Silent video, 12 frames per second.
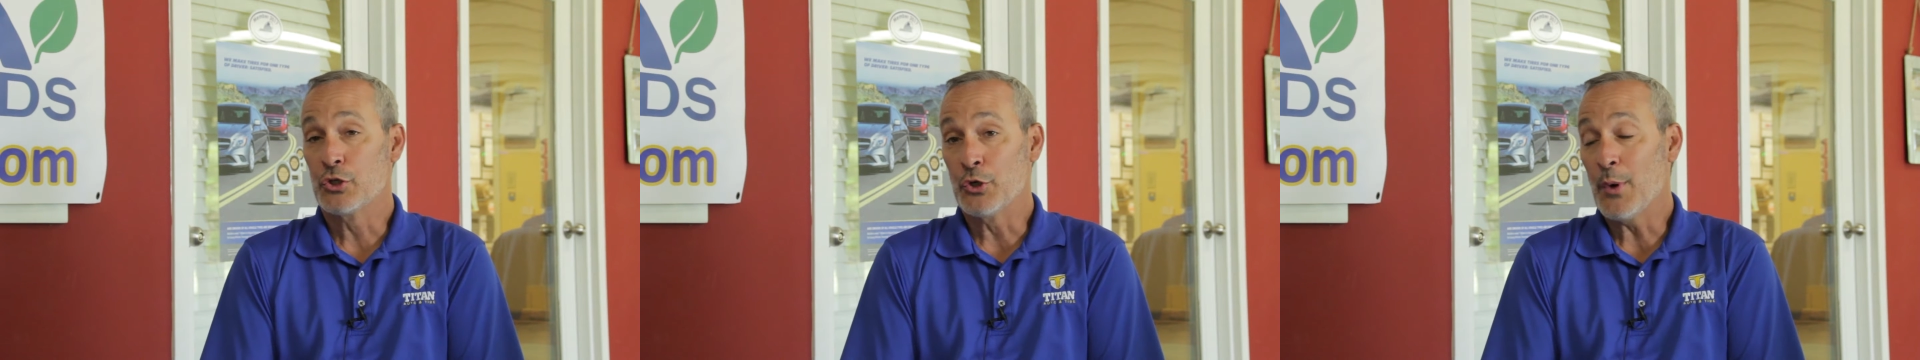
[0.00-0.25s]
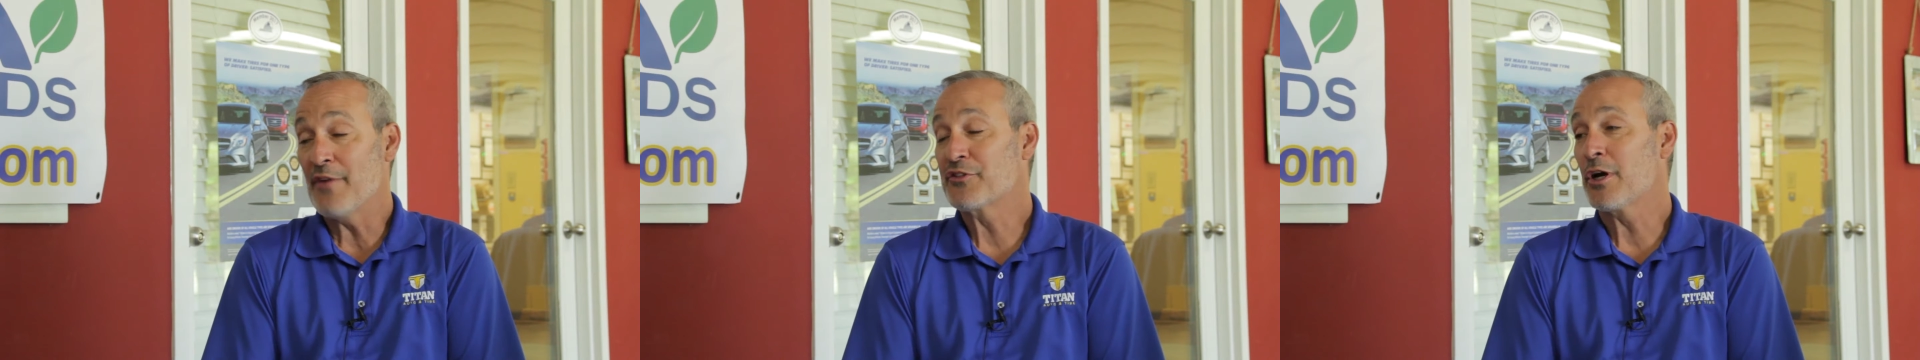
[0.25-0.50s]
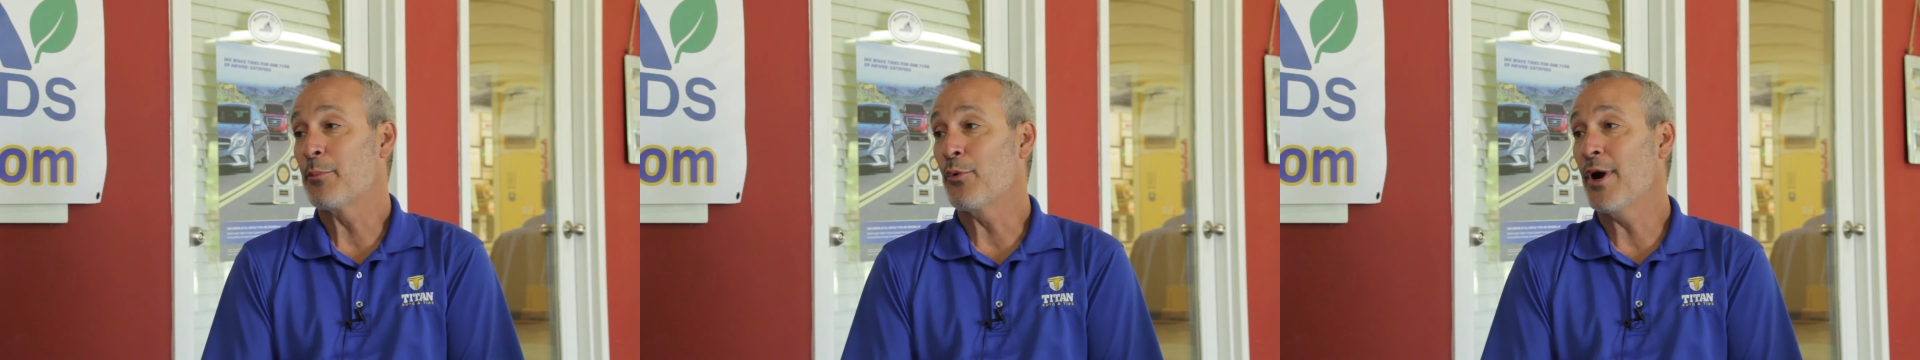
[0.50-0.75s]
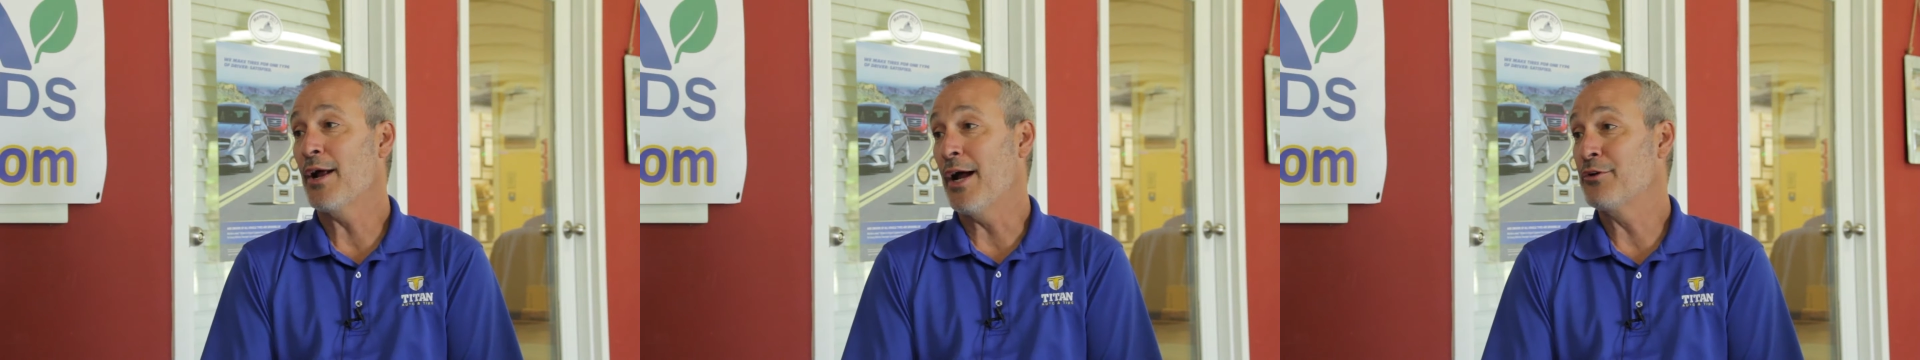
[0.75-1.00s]
you don't have to come
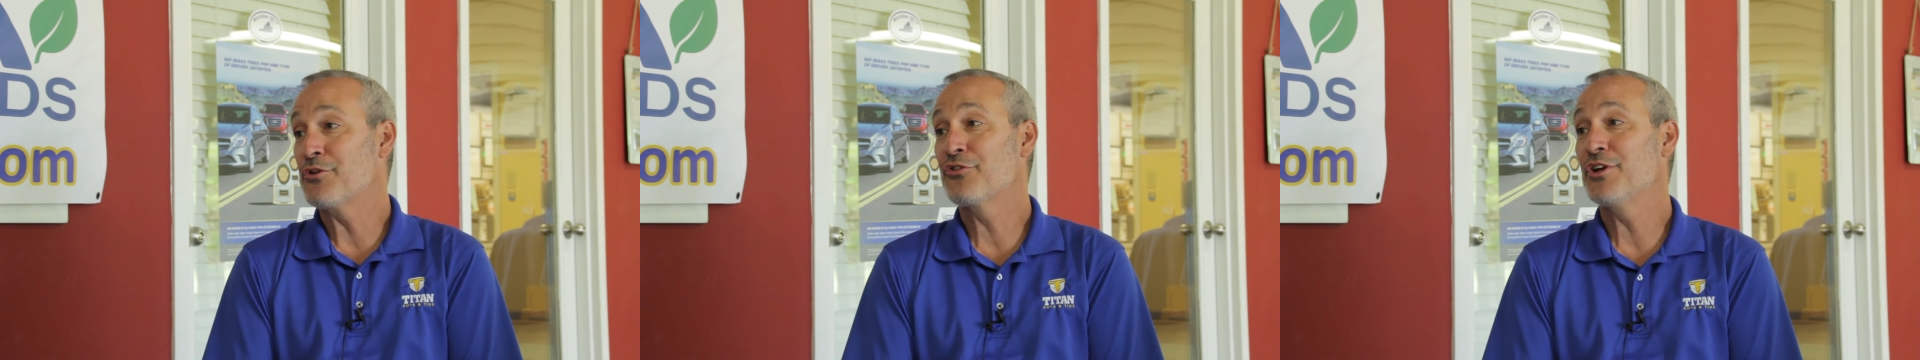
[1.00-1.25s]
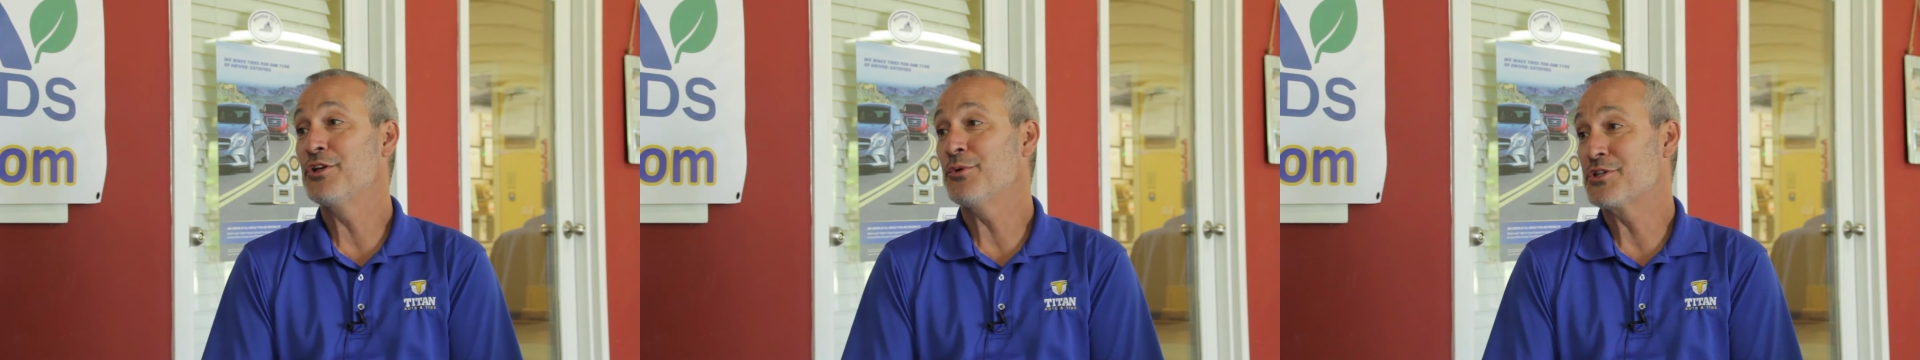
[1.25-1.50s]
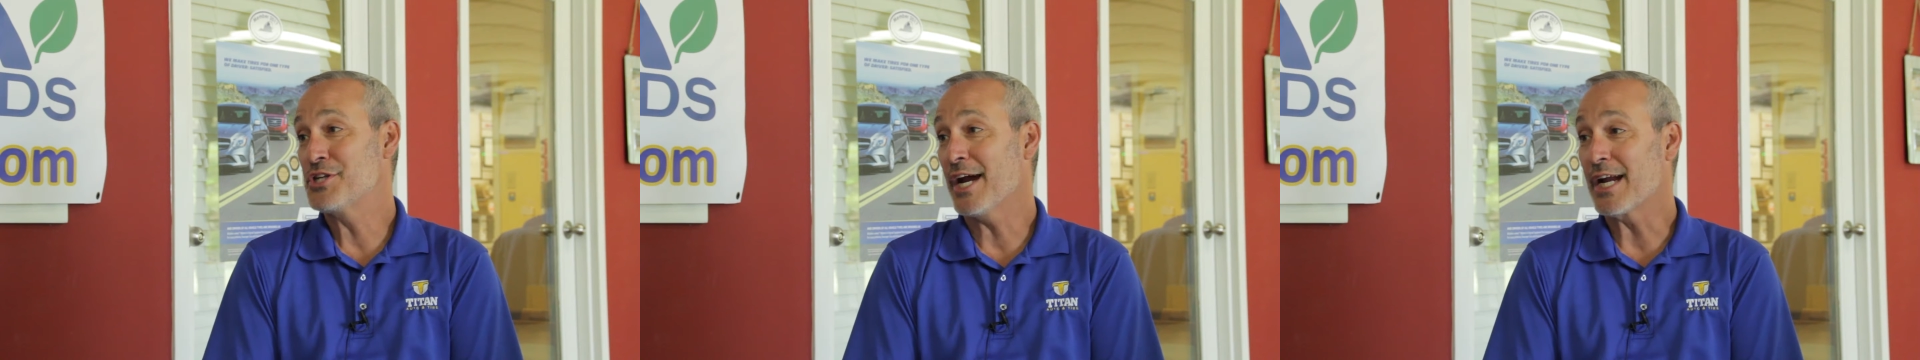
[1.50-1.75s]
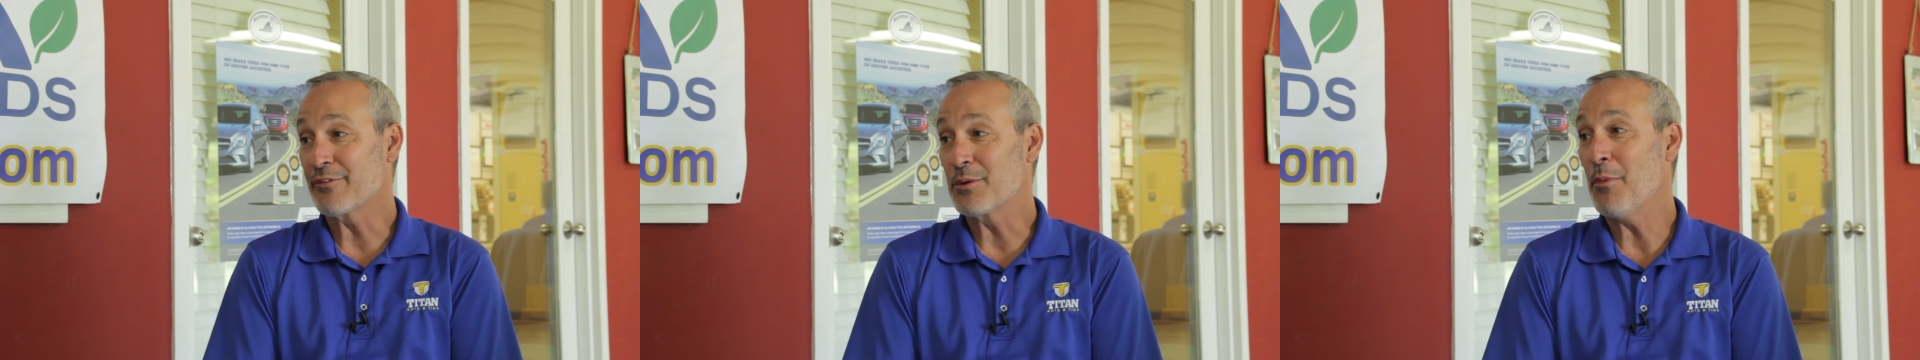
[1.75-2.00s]
around. I'll just send you a
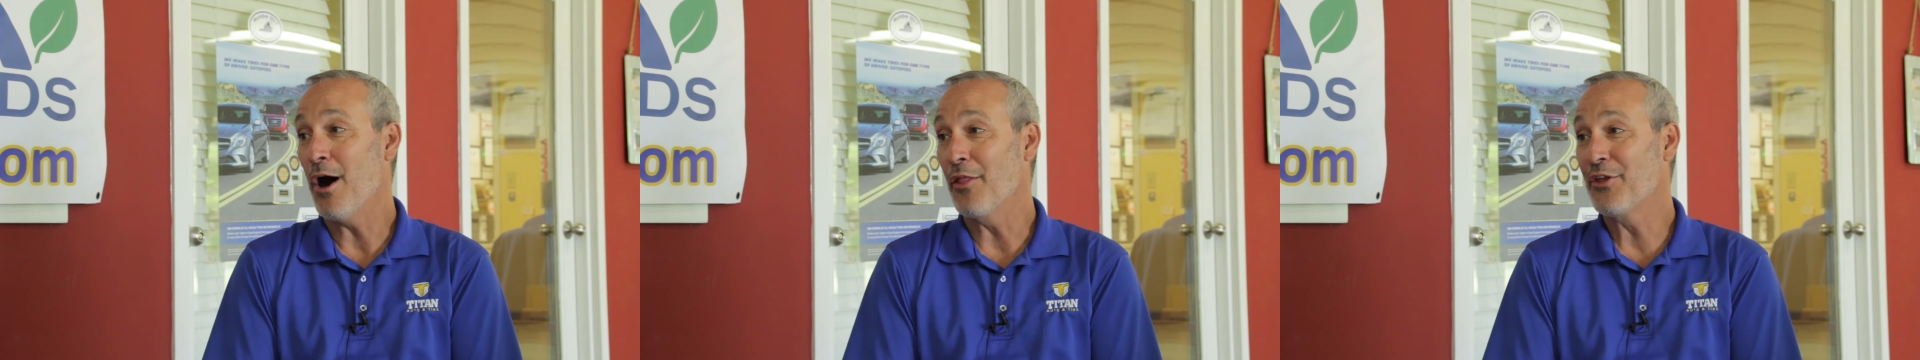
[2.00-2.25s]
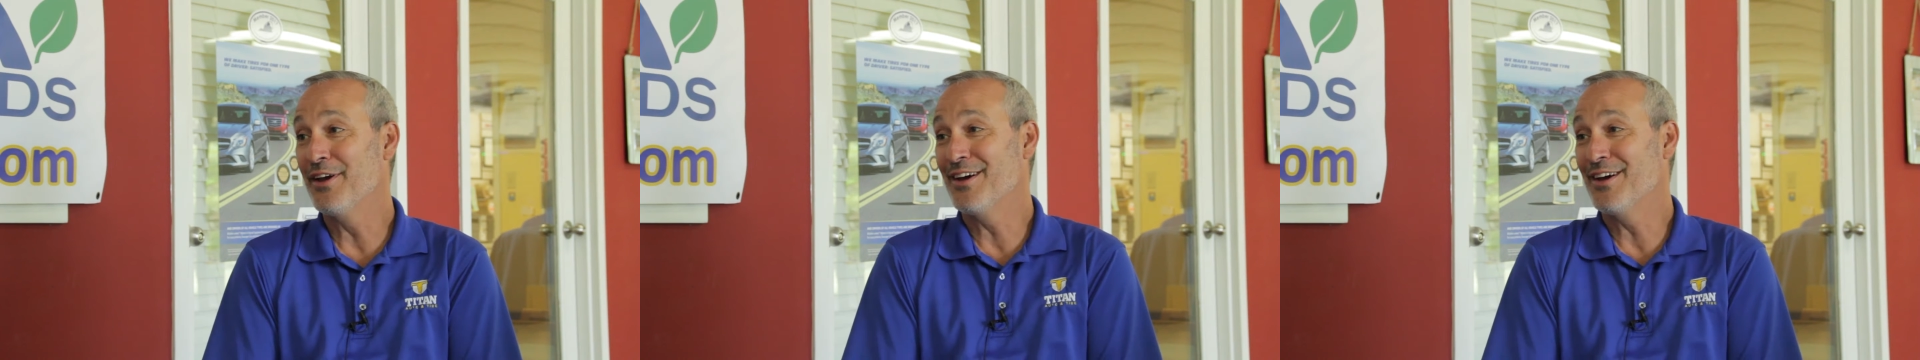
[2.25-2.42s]
check every month."